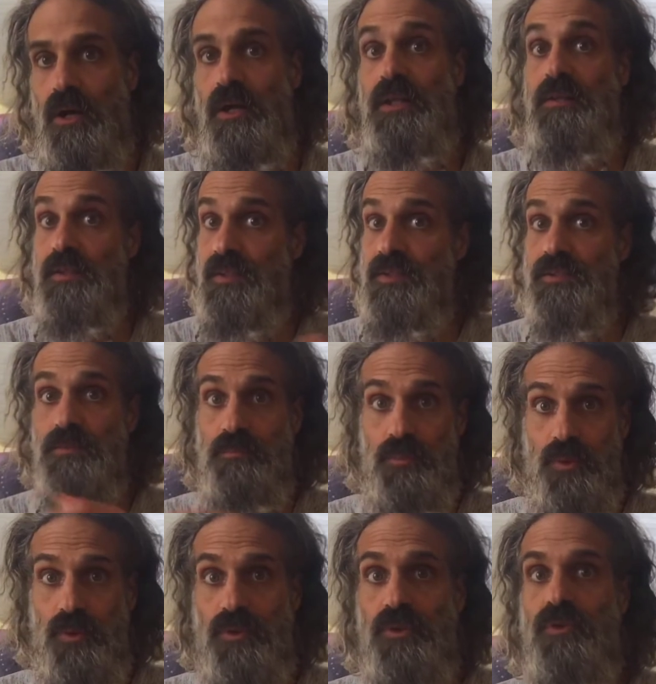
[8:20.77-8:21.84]
It is
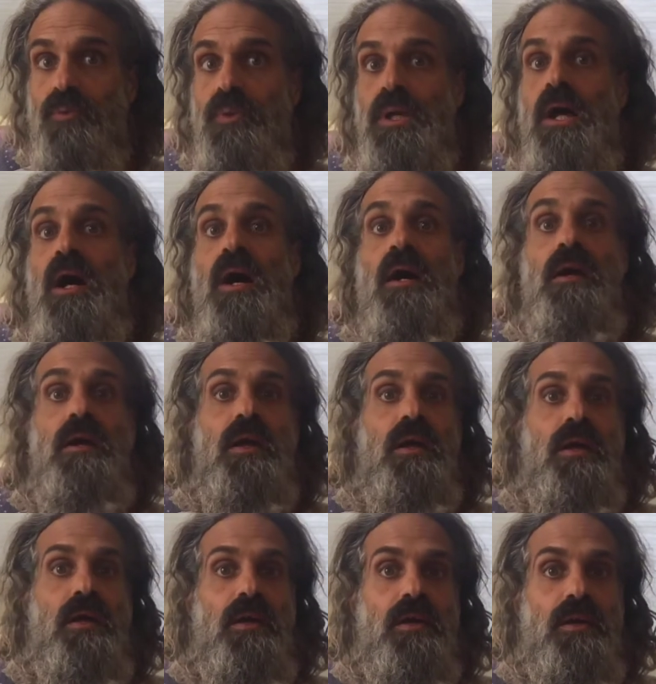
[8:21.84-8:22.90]
important. We are
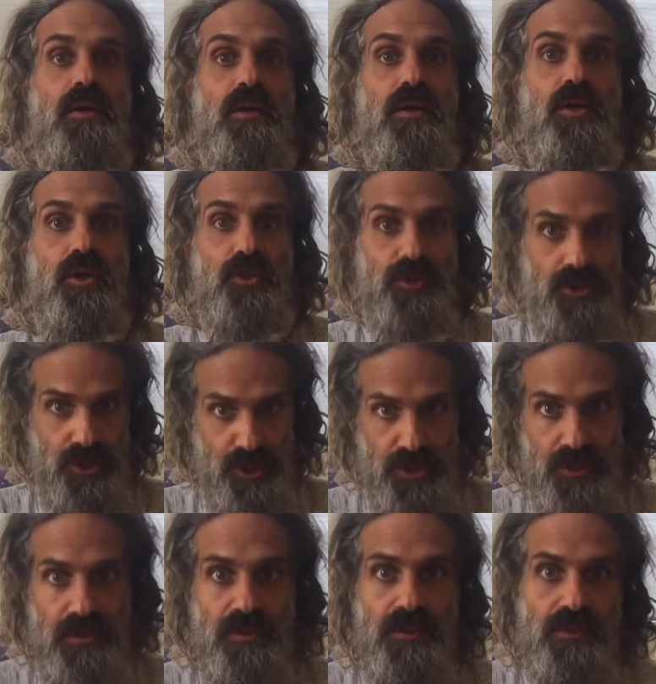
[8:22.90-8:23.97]

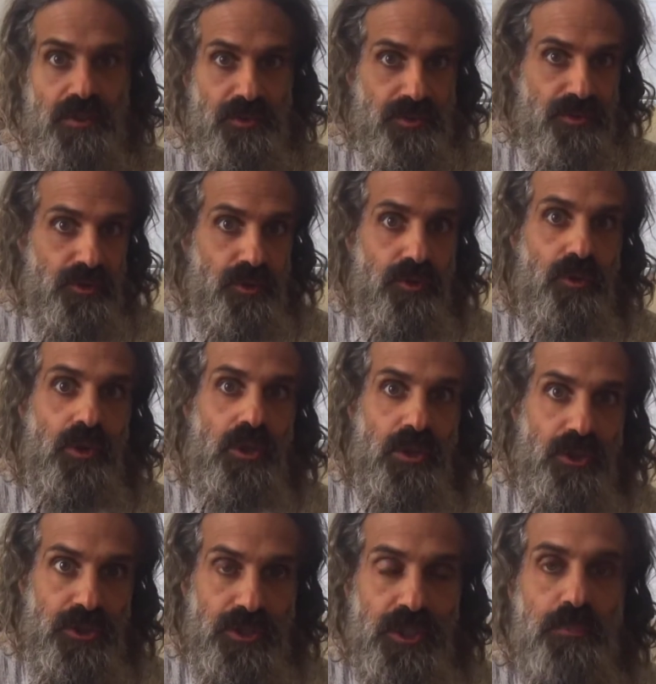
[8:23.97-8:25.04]
conditioned, and this is also a
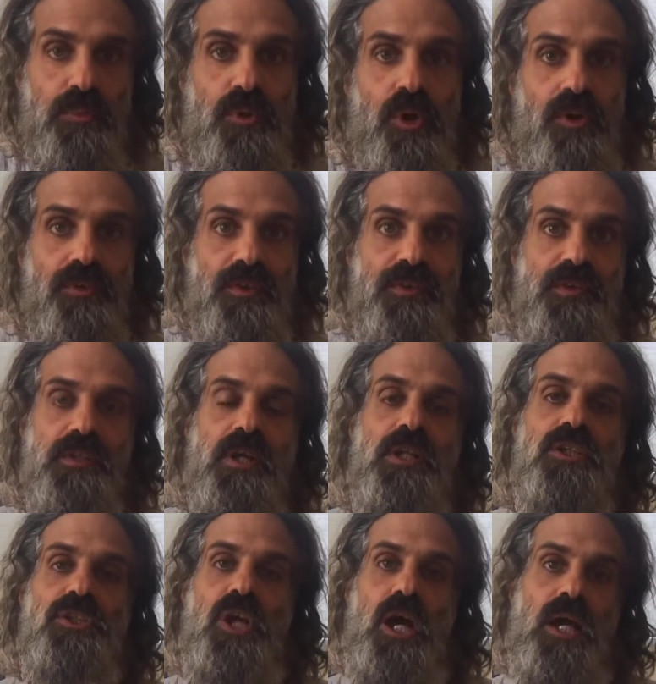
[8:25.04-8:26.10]
learning process in our
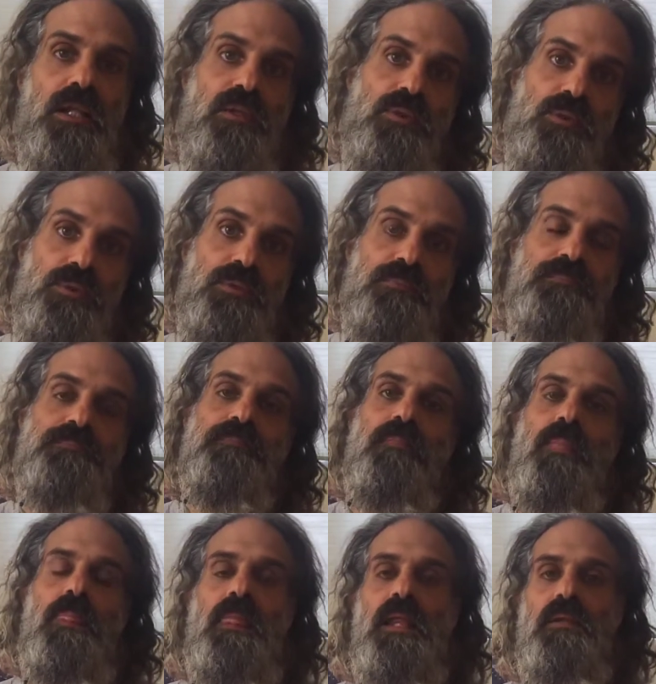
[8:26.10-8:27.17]
childhood,
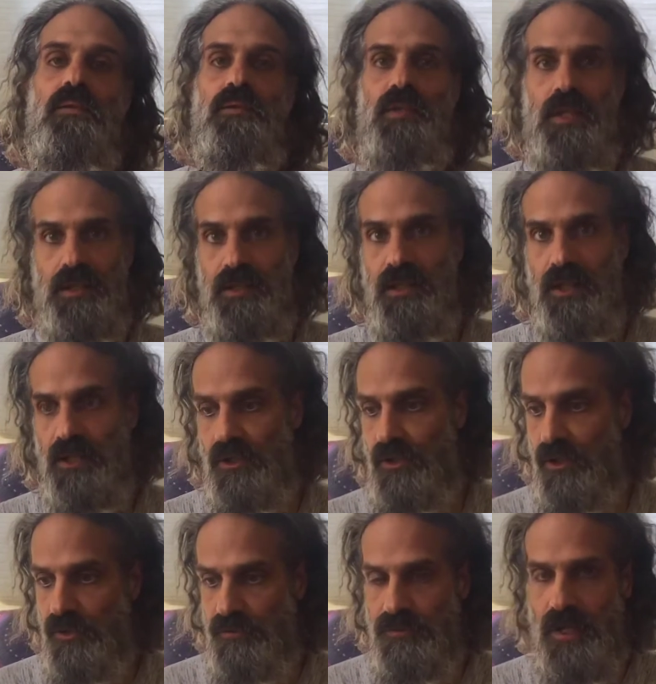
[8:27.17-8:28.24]
to take care
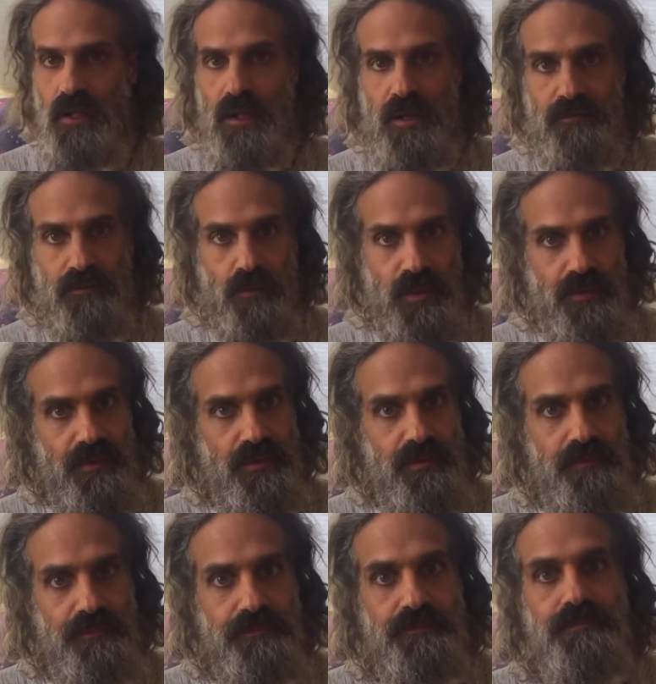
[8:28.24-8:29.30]
of our loved ones.
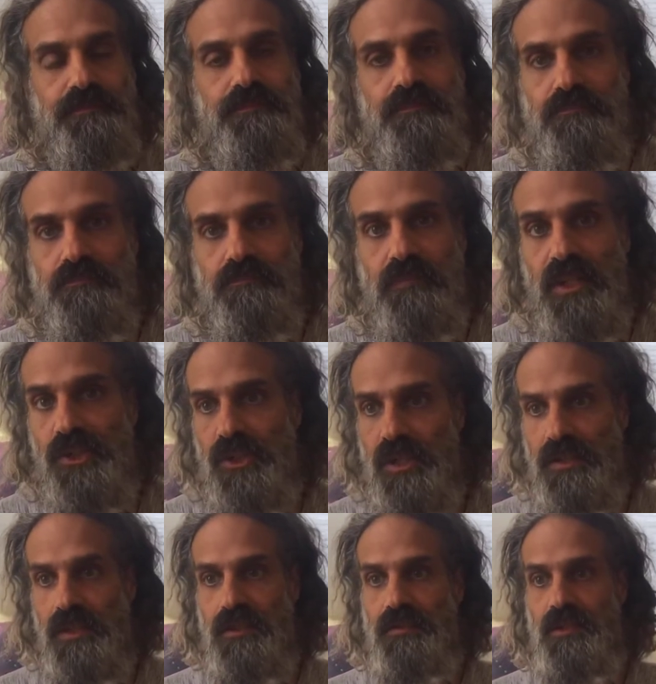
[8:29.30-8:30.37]
Much like
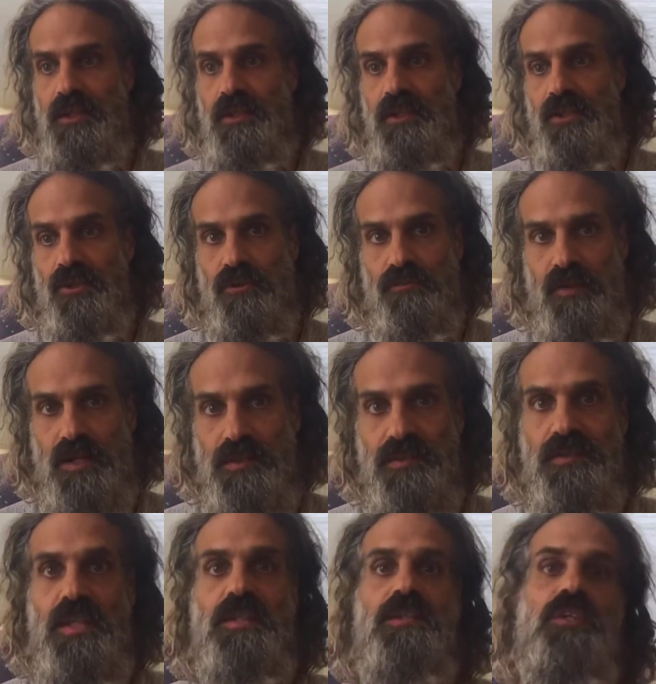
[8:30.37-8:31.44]
they take care of us,
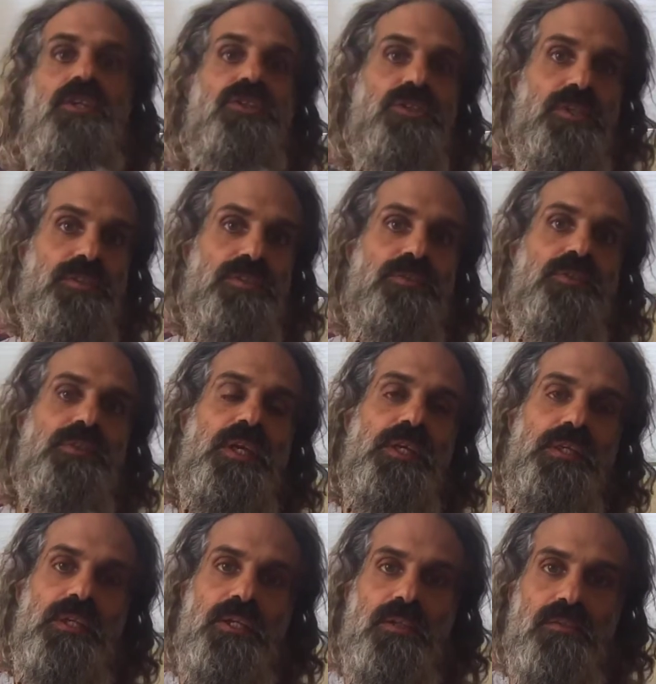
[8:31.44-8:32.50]
they teach us to take
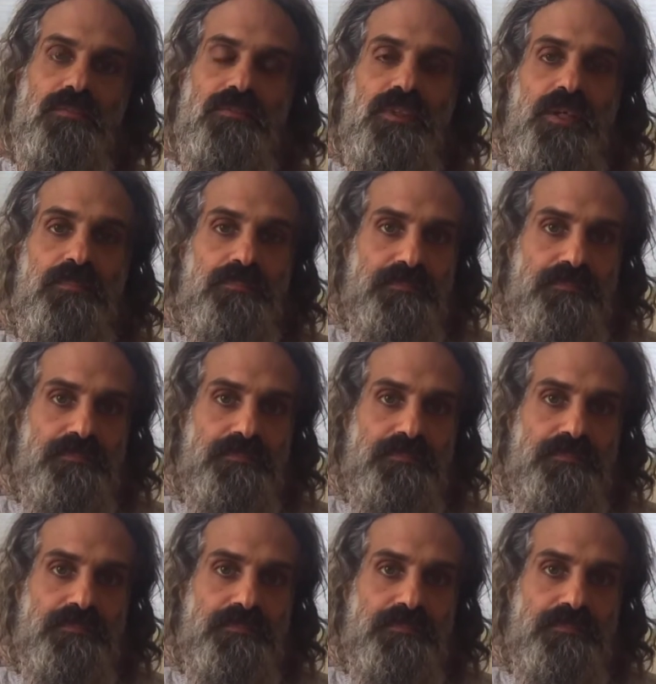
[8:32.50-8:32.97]
care of them.